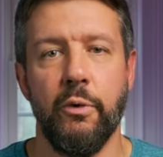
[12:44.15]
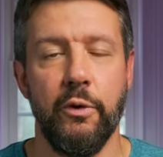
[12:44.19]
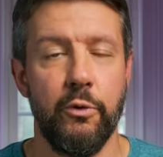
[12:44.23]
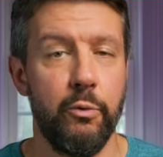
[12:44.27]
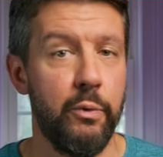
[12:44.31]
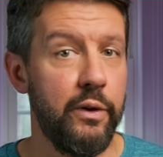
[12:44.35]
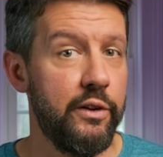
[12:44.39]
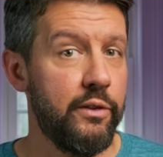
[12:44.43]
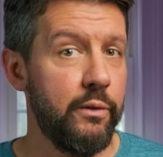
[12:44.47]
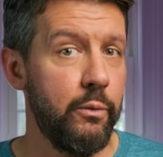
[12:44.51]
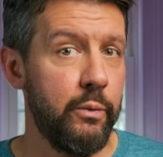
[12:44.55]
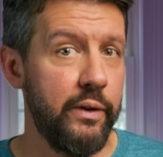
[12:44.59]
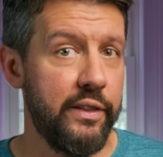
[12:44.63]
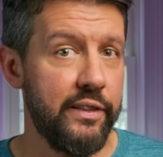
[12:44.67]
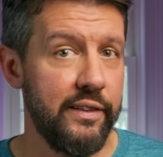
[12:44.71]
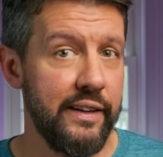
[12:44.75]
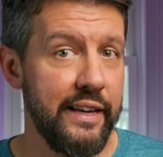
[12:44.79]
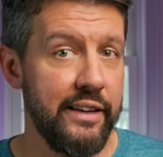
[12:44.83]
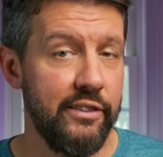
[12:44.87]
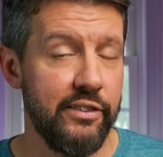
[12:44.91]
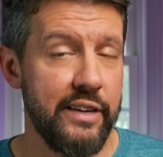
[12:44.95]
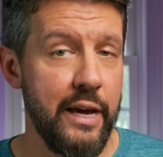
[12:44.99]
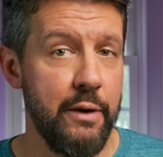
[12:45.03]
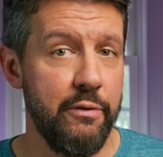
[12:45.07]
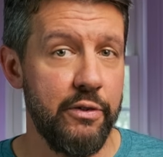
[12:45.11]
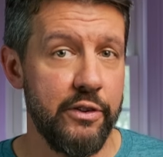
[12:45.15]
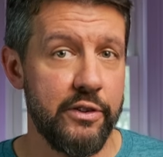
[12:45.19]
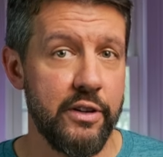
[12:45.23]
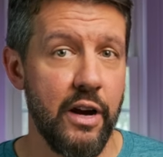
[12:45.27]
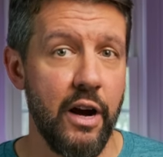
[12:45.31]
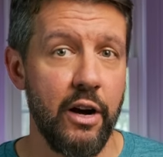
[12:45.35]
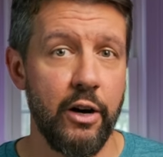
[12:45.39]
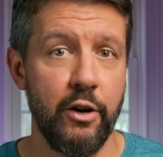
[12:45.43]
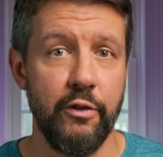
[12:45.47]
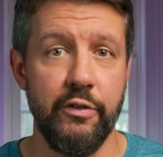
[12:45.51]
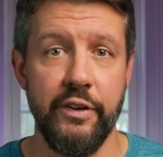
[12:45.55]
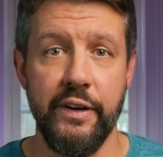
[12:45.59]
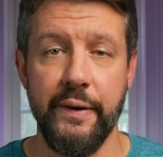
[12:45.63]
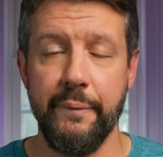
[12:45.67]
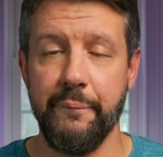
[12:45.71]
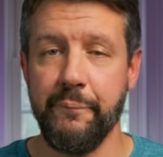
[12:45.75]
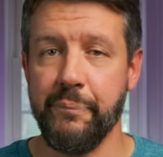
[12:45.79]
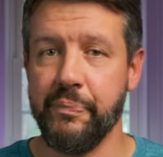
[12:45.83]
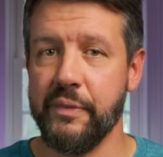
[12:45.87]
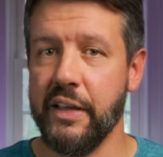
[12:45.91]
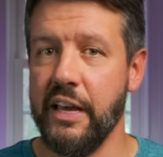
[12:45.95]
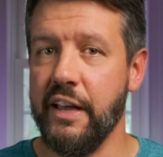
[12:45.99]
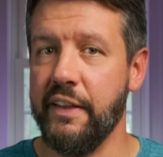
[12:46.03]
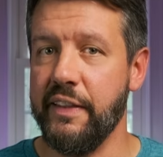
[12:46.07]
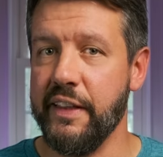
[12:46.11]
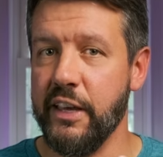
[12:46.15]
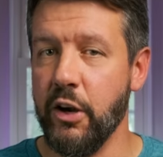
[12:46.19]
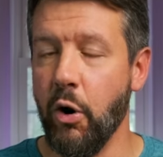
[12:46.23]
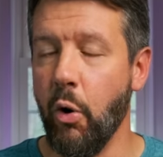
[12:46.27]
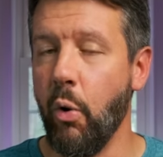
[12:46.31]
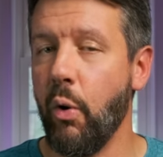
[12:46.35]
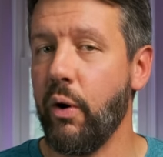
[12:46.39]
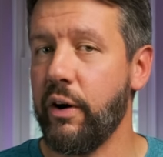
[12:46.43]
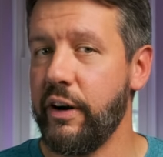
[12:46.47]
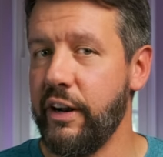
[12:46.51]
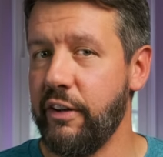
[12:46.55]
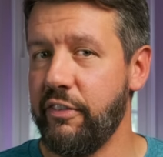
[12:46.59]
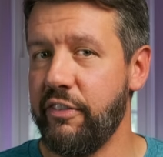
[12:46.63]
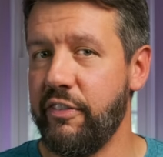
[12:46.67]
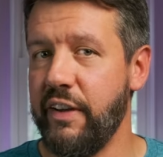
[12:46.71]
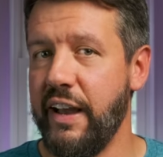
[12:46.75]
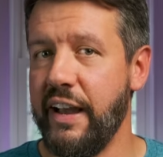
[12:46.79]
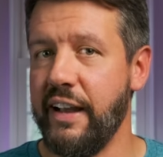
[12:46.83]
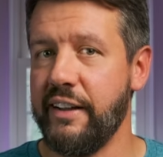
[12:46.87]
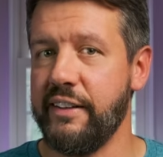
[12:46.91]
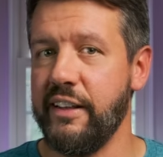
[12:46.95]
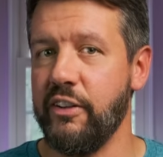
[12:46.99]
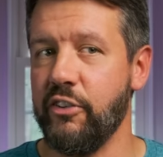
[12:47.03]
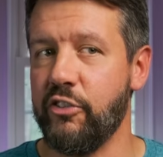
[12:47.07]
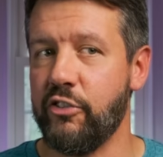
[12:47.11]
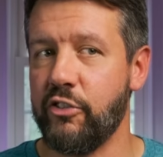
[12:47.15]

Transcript: With, with, with landscape photography, the Orton effect and